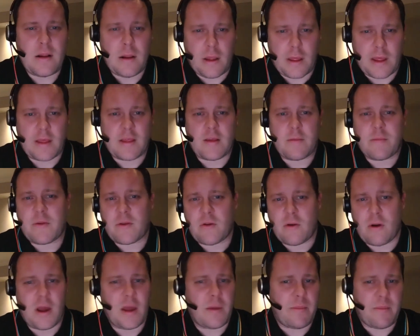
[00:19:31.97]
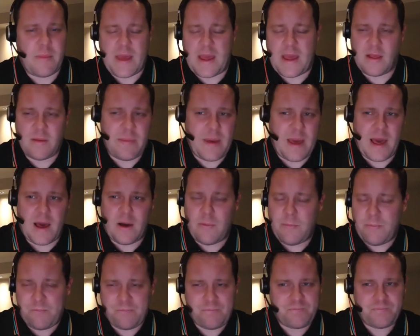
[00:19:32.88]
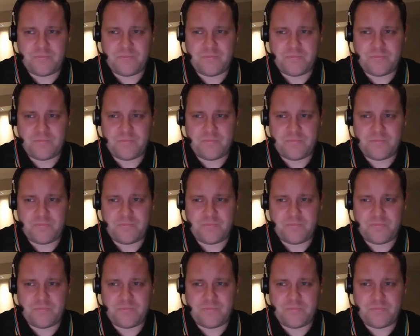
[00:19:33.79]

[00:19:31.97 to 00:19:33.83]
like, subscribe, hit the bell,